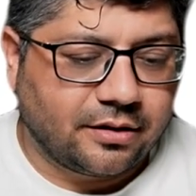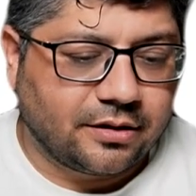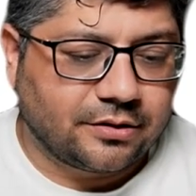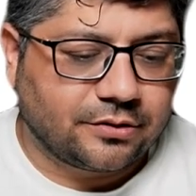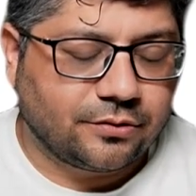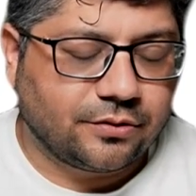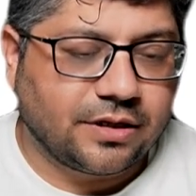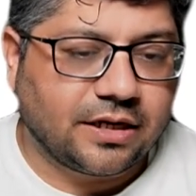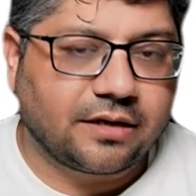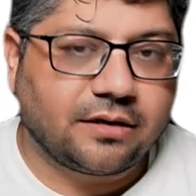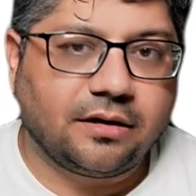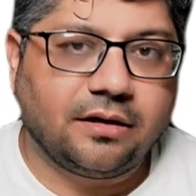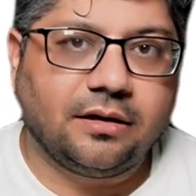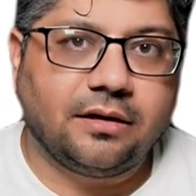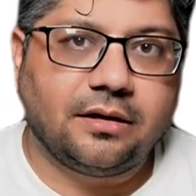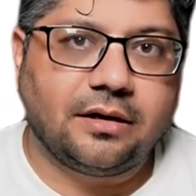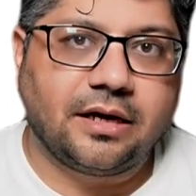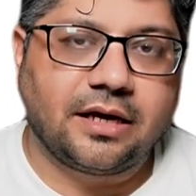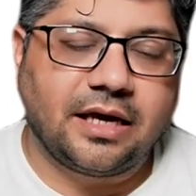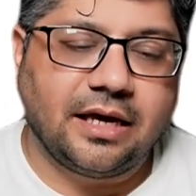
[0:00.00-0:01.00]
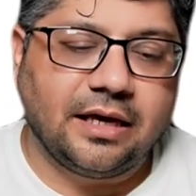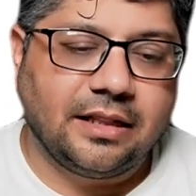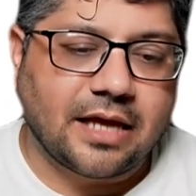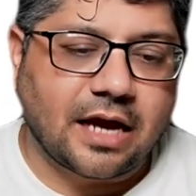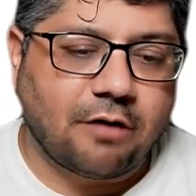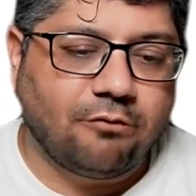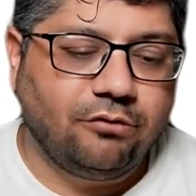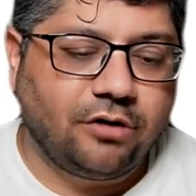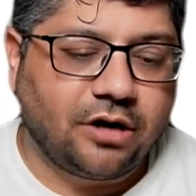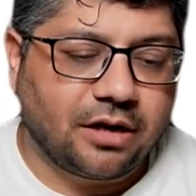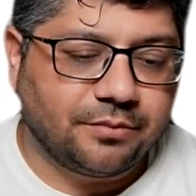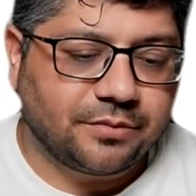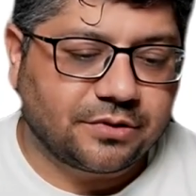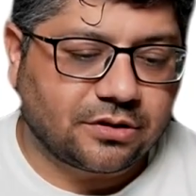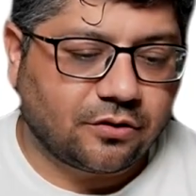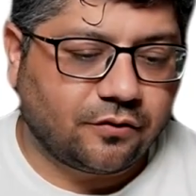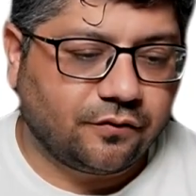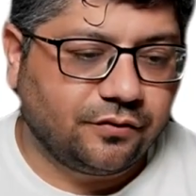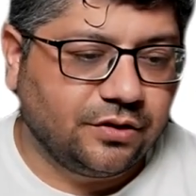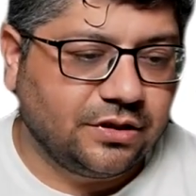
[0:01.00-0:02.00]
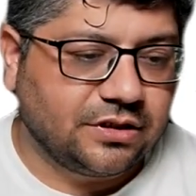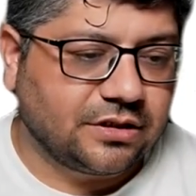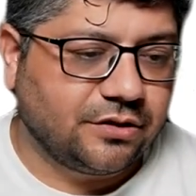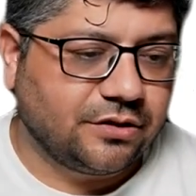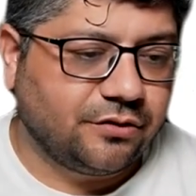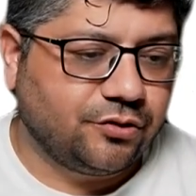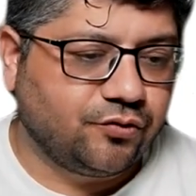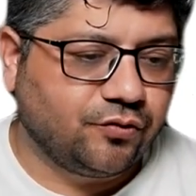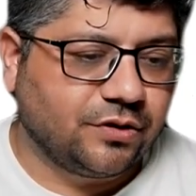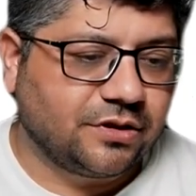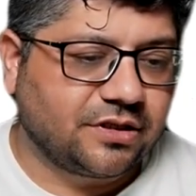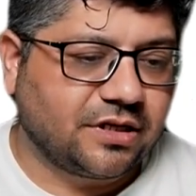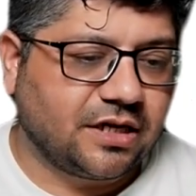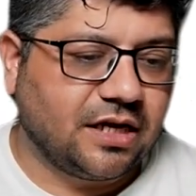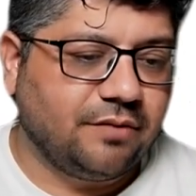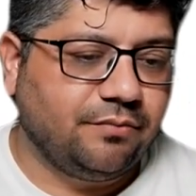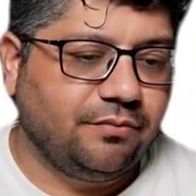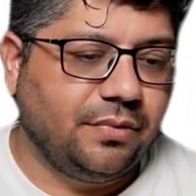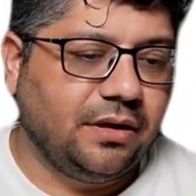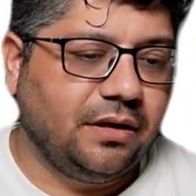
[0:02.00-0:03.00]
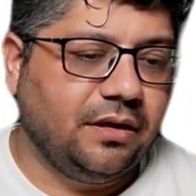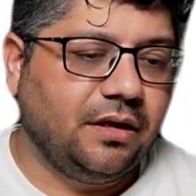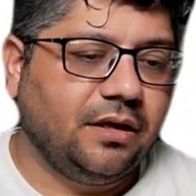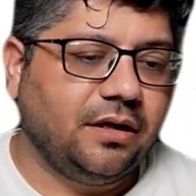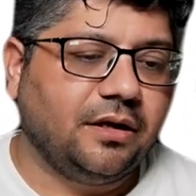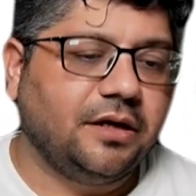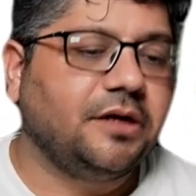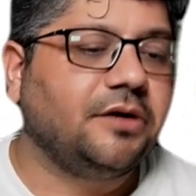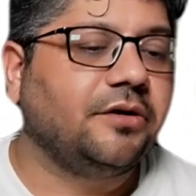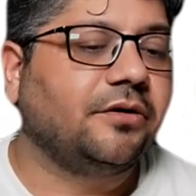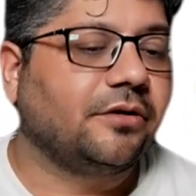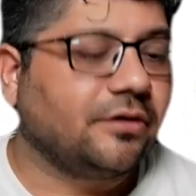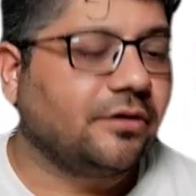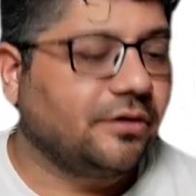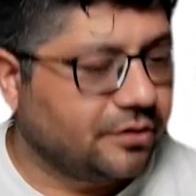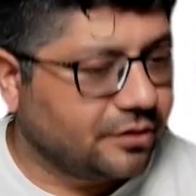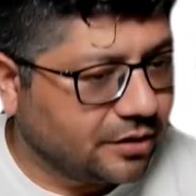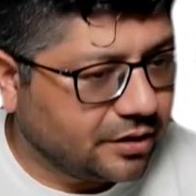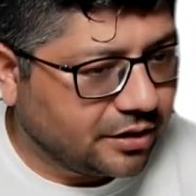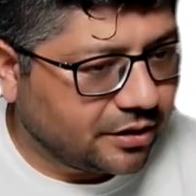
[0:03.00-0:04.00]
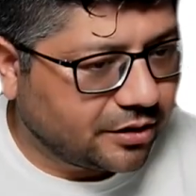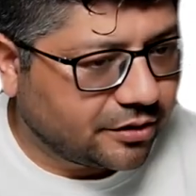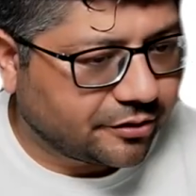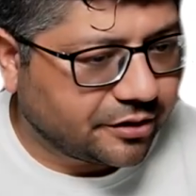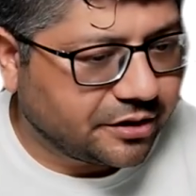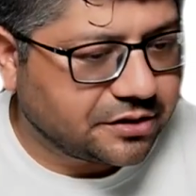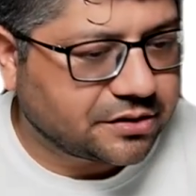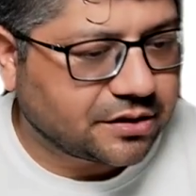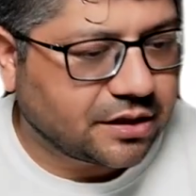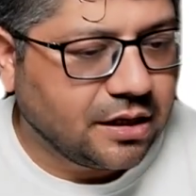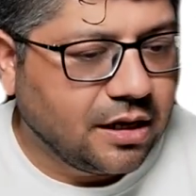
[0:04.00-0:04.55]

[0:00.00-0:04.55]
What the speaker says: so that again the outcomes of these individuals can be increased.